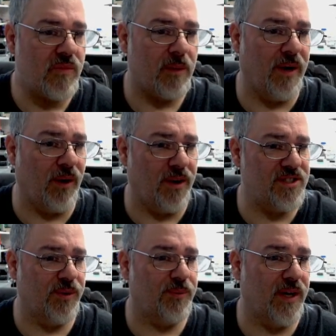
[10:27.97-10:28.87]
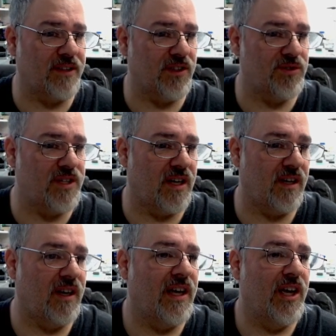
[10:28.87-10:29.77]
But anyway, so we got those
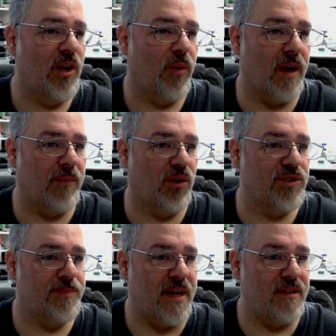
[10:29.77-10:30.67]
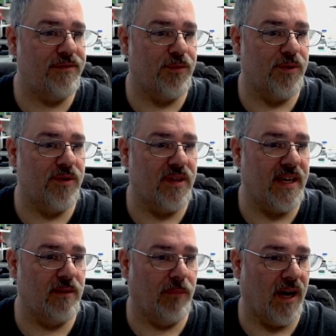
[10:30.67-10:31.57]
done. We got molds made for the
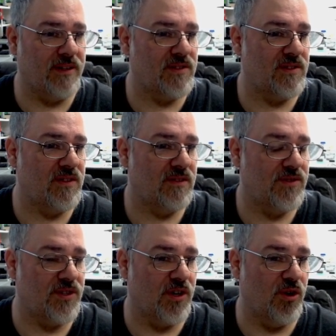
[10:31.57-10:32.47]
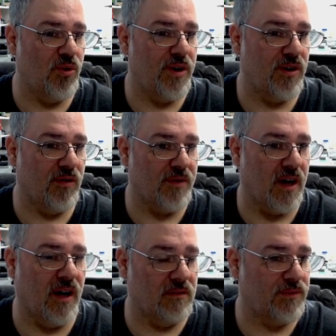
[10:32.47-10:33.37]
Ghent bots. So here I've
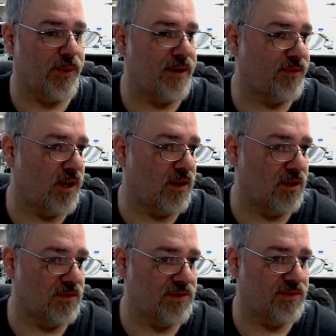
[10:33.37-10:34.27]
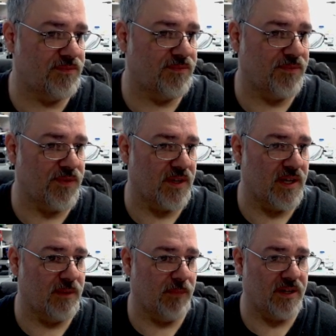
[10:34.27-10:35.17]
got 3 different hulls for the
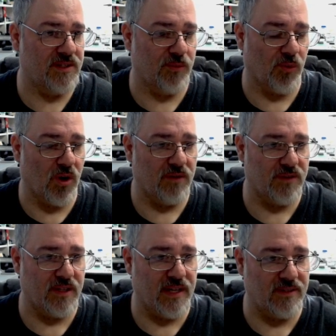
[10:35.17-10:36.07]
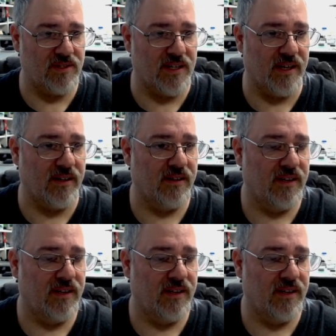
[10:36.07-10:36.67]
Ghent bots that were offered in that set.